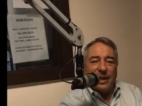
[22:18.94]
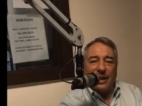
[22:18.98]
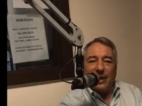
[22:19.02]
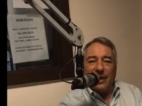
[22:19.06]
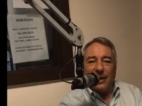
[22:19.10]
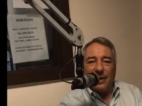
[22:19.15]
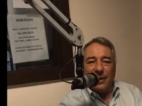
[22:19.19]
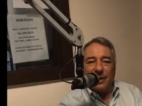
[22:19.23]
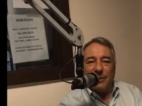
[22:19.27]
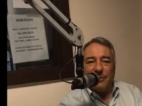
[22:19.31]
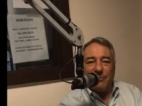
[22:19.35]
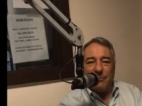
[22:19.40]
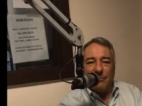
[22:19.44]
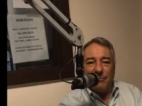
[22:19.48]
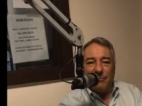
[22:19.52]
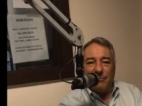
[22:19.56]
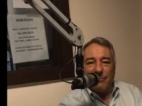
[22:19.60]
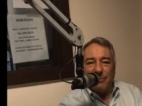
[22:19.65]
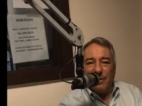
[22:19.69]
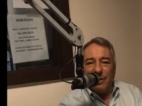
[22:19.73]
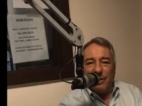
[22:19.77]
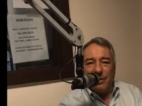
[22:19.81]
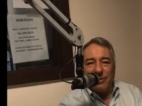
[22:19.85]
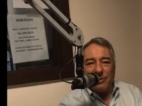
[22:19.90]
Um,
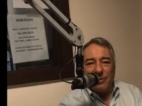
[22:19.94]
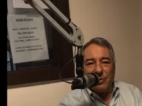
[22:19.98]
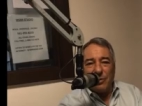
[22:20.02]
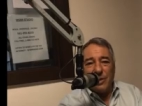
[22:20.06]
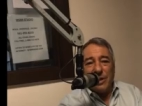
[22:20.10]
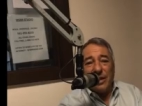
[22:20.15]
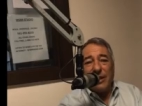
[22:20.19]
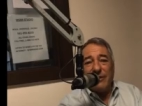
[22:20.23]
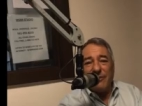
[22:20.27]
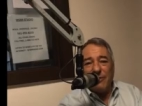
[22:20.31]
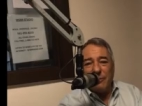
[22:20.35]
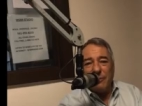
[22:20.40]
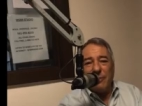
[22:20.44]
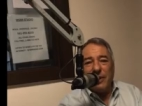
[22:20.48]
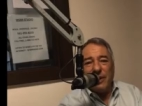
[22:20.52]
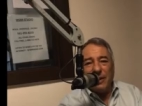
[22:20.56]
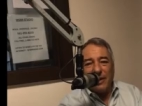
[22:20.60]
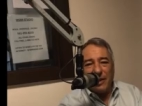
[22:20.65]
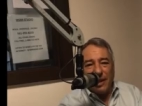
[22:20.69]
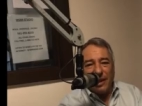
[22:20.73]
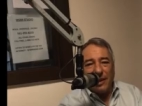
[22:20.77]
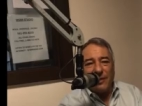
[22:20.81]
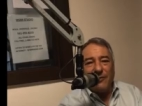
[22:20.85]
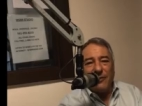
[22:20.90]
you know, treat that's
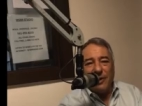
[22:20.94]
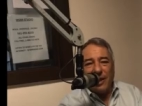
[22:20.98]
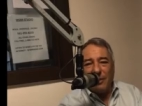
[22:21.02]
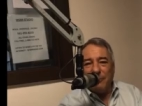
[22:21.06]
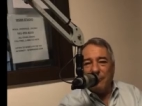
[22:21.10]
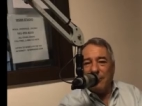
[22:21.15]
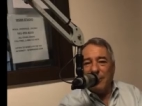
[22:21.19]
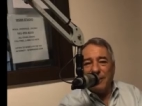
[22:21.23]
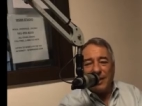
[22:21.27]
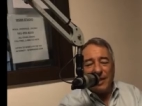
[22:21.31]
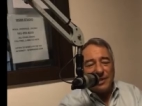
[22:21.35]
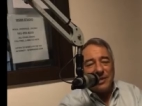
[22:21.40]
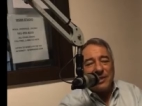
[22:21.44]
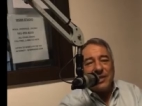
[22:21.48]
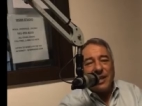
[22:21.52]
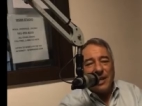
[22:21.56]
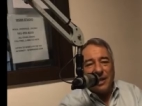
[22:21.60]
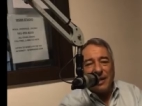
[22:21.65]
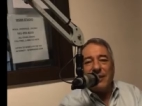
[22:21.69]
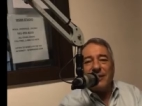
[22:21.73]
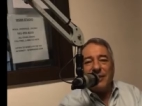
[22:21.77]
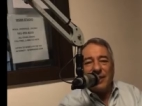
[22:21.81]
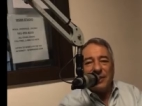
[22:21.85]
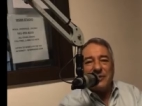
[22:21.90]
everybody it. like family. That's
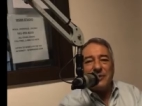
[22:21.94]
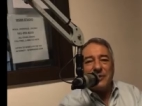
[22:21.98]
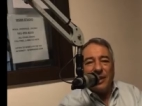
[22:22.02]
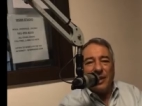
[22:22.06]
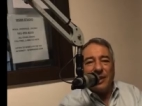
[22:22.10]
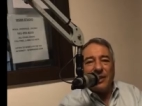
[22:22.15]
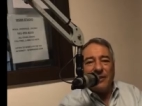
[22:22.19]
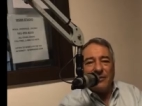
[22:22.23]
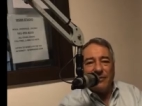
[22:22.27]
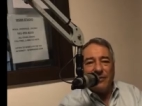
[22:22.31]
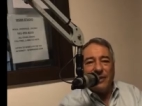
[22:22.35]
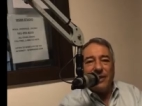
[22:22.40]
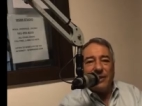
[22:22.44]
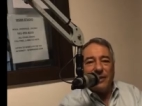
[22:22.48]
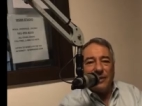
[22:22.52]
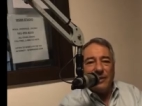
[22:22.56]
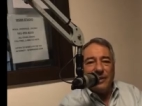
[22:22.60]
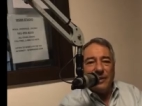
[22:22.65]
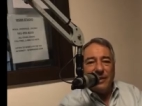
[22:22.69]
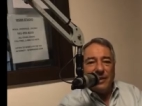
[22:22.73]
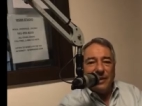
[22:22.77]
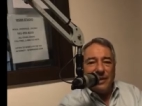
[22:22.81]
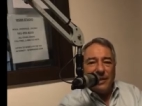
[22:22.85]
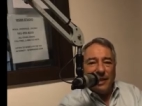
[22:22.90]
kind of that's kind of it.
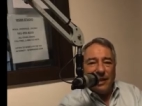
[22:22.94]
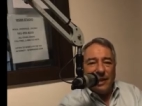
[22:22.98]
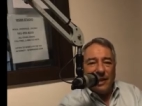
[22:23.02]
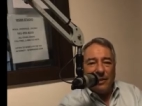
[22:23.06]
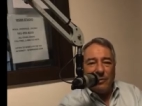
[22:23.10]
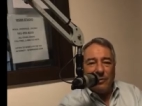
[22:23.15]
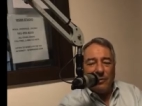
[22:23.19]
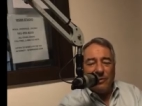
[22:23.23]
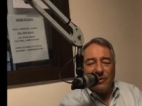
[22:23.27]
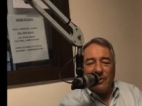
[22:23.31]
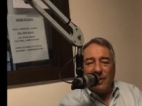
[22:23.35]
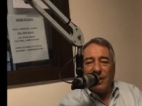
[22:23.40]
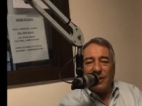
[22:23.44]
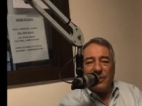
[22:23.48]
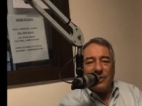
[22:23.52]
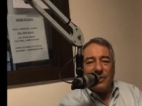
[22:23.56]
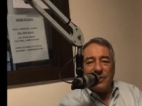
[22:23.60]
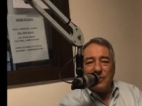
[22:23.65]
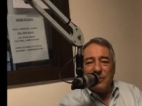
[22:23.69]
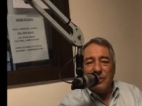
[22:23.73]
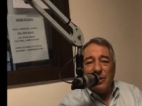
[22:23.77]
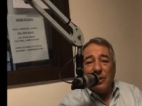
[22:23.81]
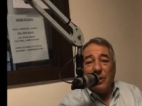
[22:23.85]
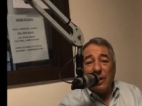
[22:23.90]
And we've got
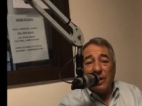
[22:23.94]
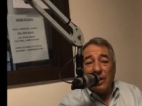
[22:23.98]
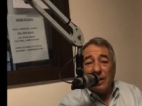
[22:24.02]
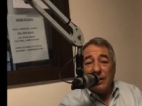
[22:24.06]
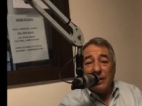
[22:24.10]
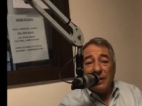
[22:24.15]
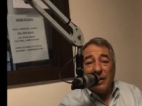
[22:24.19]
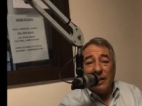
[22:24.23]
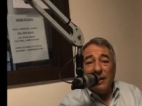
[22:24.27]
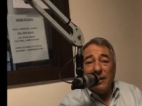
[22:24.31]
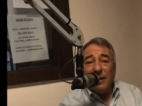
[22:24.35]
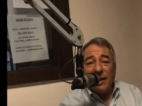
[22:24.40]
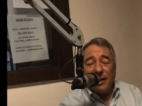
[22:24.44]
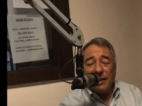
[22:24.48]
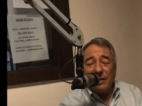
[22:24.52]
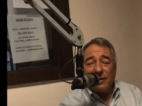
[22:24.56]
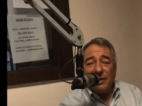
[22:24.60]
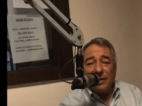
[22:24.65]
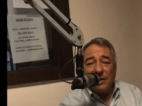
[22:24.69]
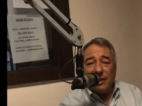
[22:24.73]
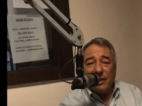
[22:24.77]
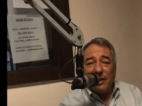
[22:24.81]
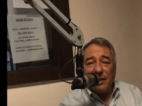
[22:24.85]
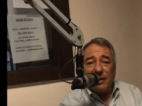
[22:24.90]
this yawning need
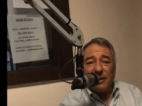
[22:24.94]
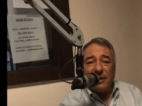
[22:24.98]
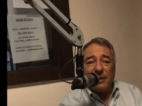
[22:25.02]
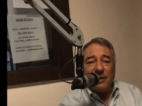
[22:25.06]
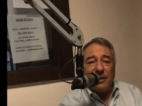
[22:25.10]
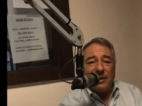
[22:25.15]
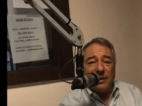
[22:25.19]
out there.